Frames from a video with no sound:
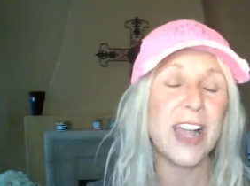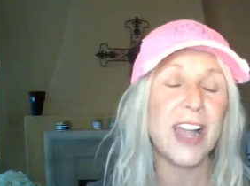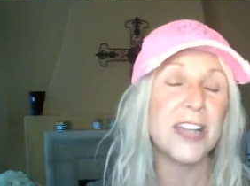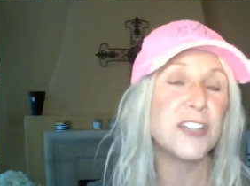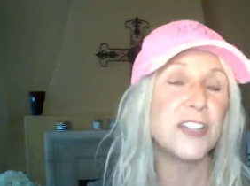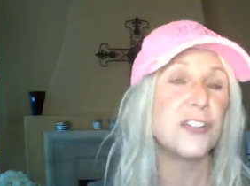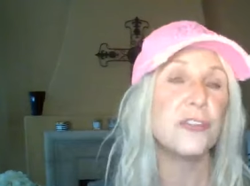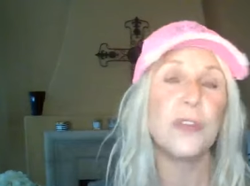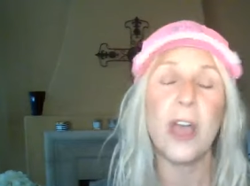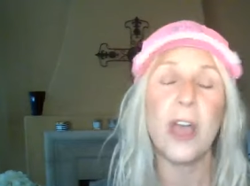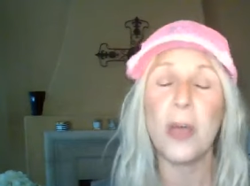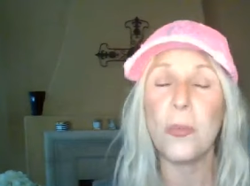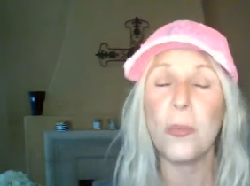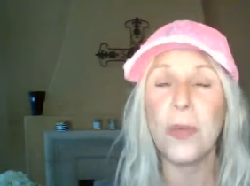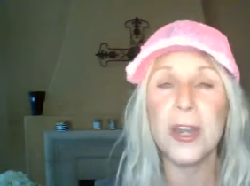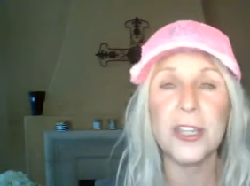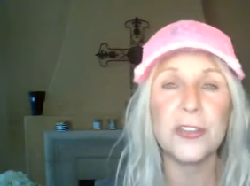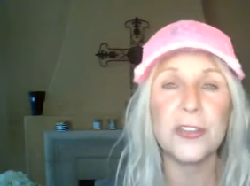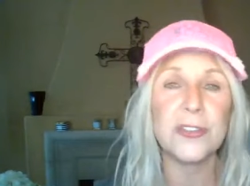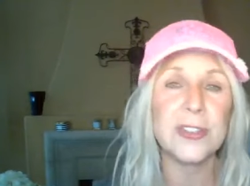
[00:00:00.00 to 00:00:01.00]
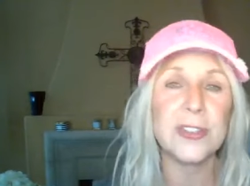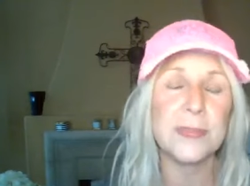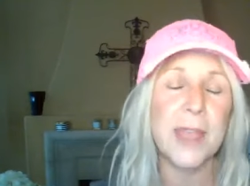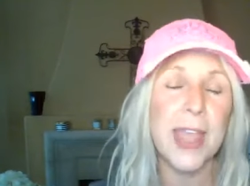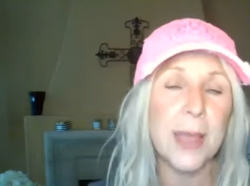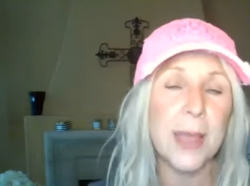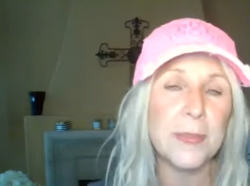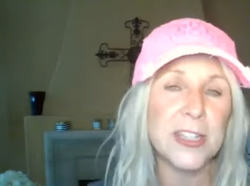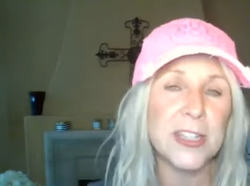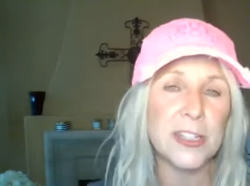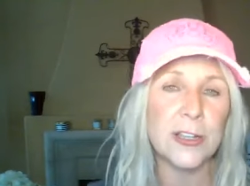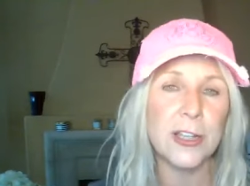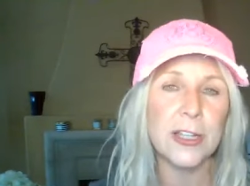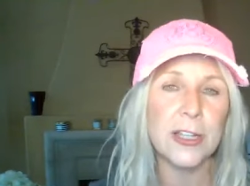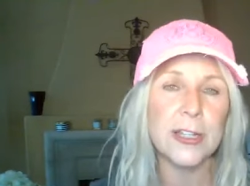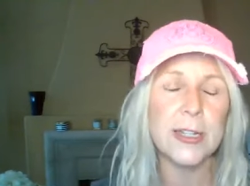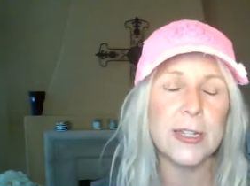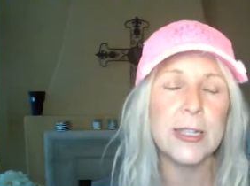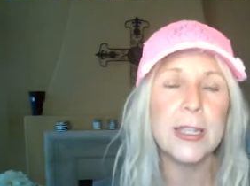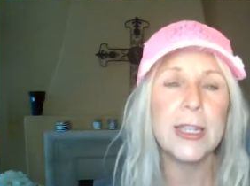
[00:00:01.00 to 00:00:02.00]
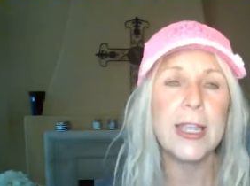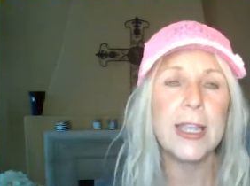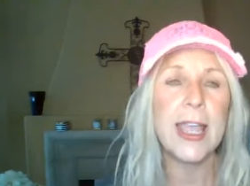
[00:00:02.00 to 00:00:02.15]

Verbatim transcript: I do not want to use an Amazon.